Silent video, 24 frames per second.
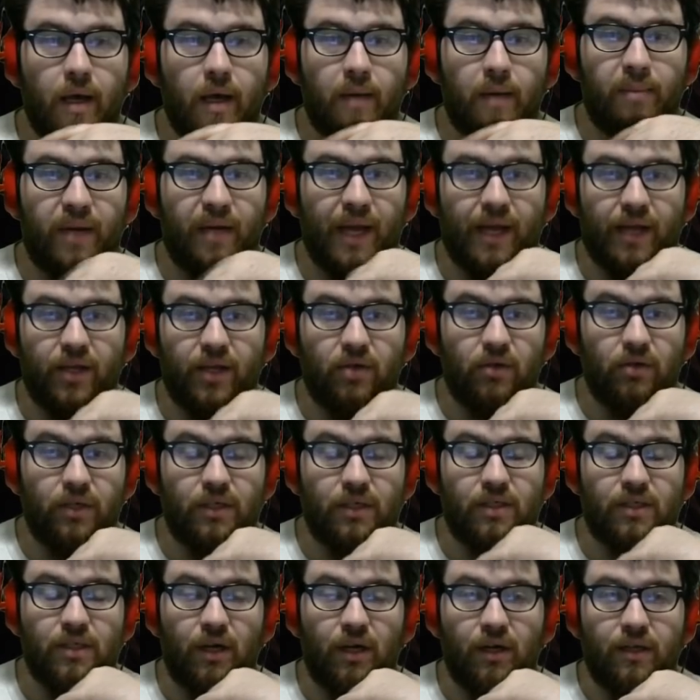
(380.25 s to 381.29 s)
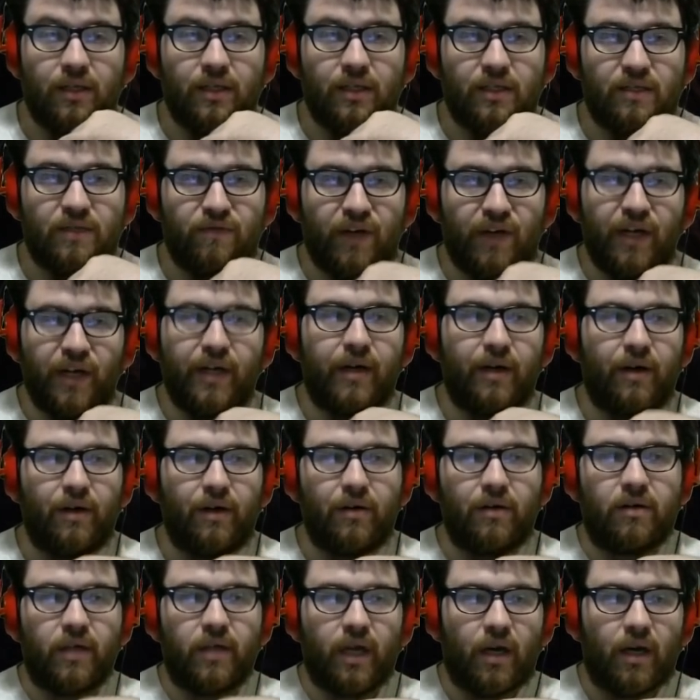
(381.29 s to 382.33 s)
But yeah, you could start this very
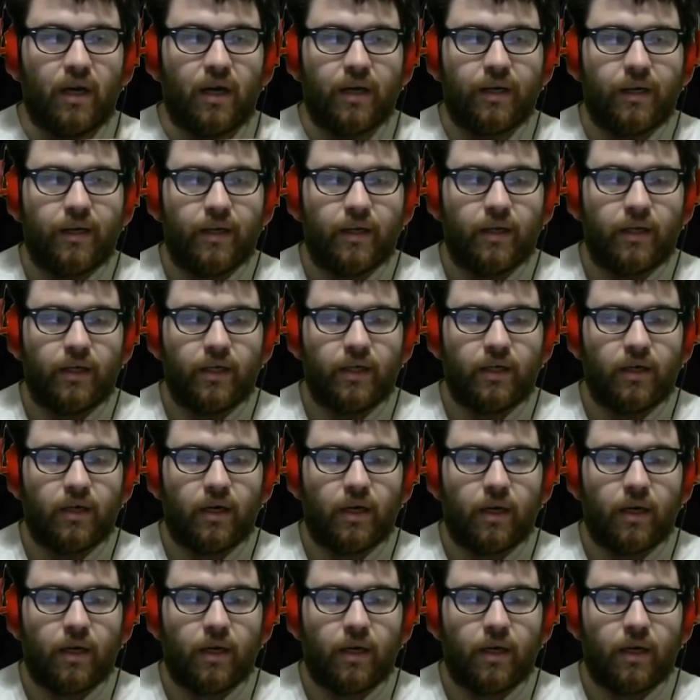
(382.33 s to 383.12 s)
early on in your